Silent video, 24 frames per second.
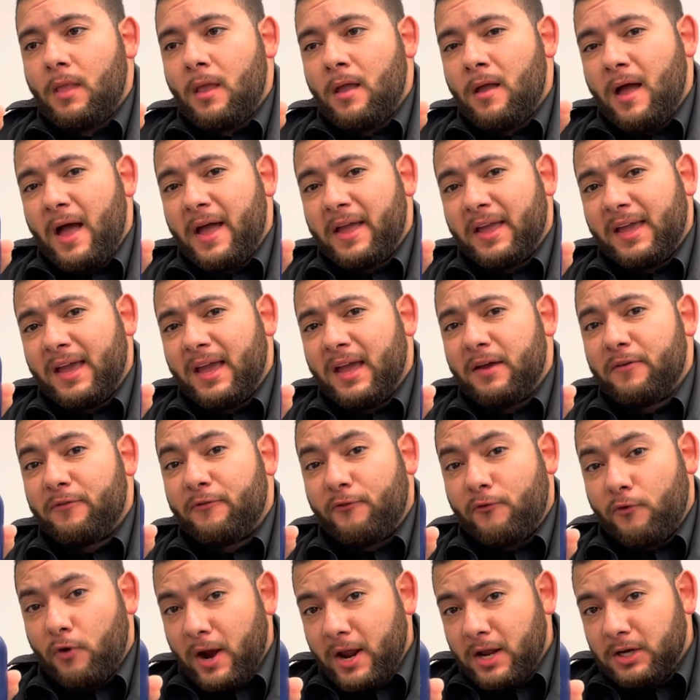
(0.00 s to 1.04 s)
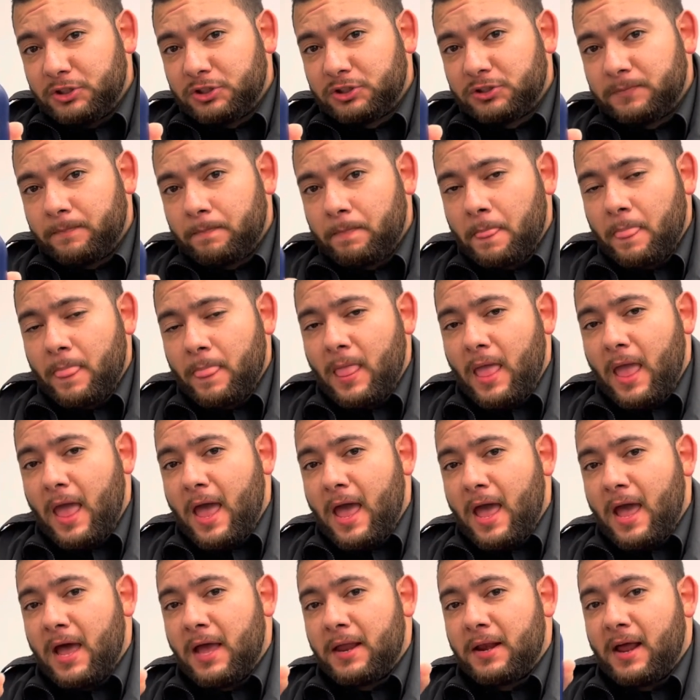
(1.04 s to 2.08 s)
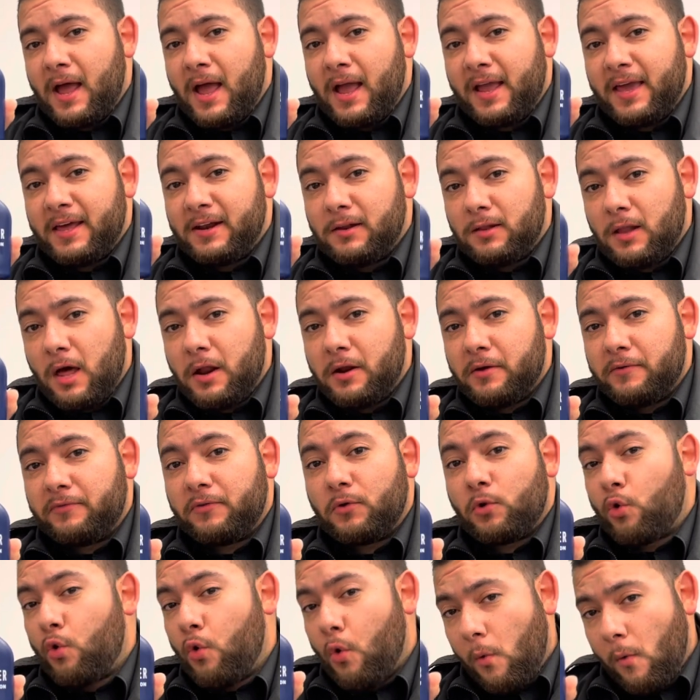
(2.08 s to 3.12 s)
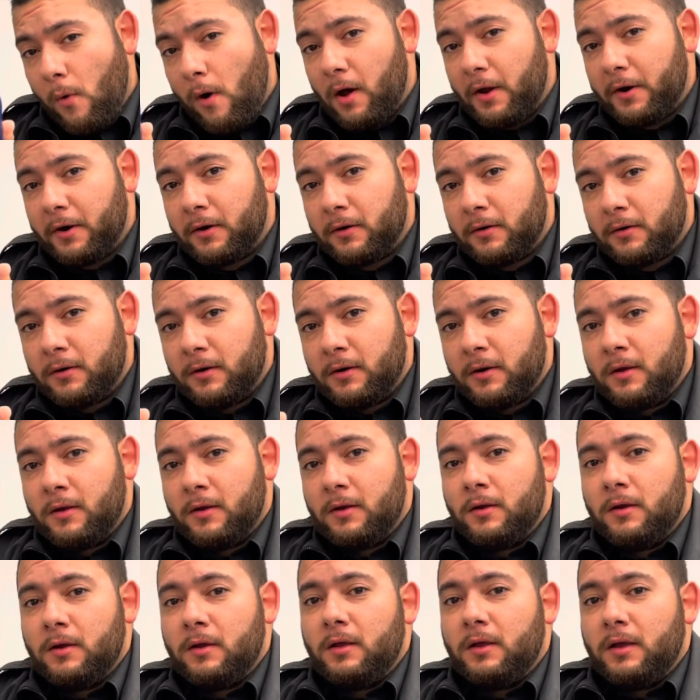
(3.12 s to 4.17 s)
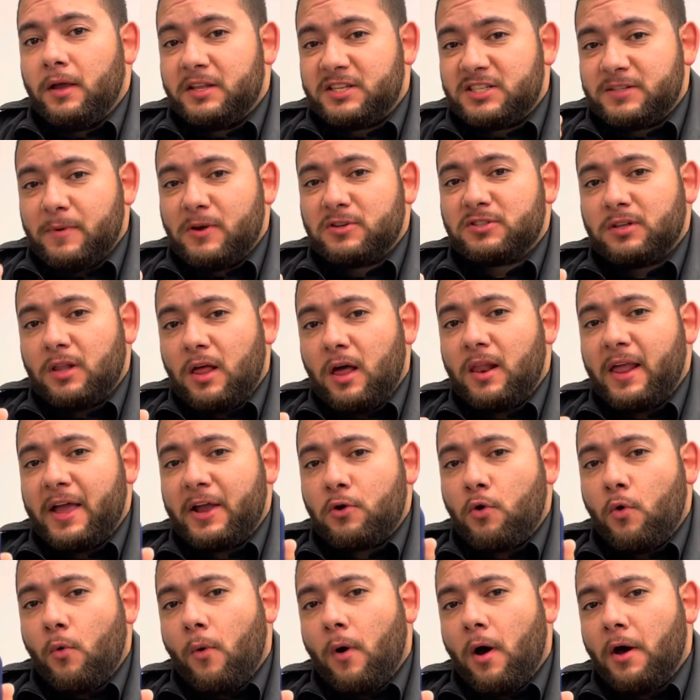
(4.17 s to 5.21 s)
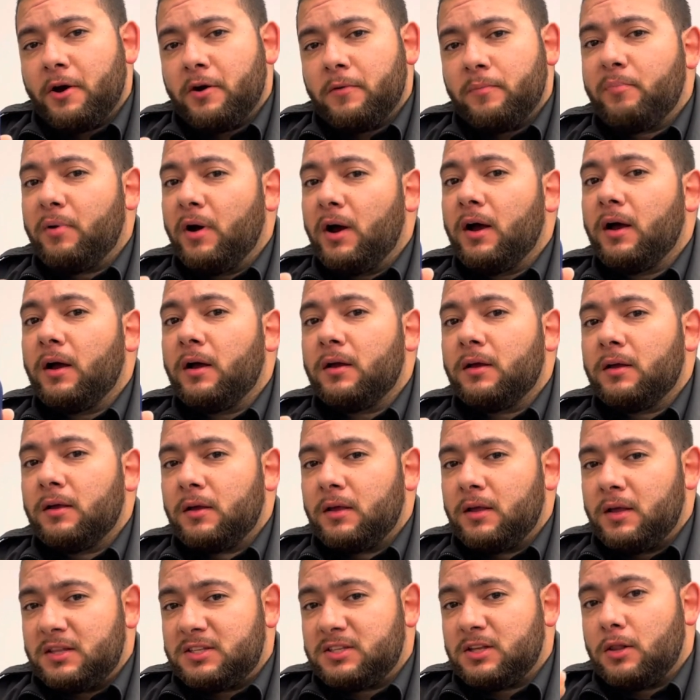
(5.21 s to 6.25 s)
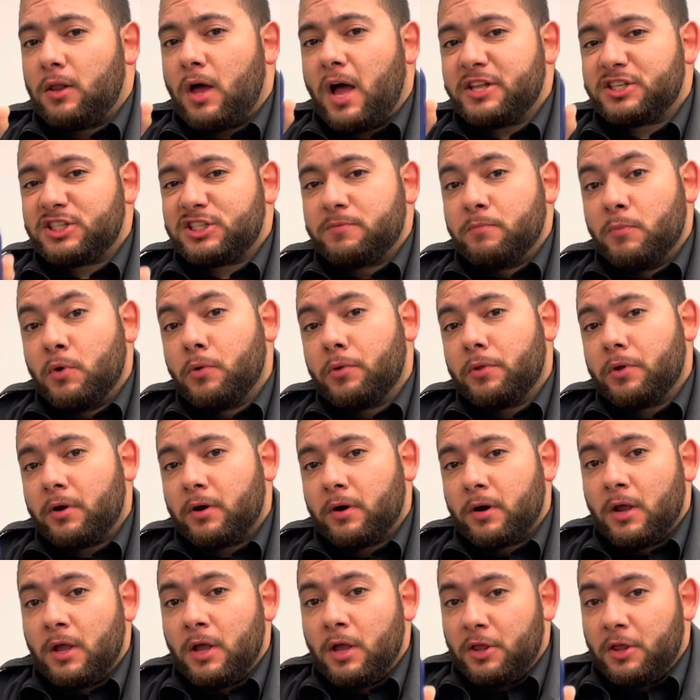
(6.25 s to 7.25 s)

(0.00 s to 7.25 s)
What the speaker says: I get fresh, and I get a lot of cool water. It smells a lot like cool water, but it's a lot smoother.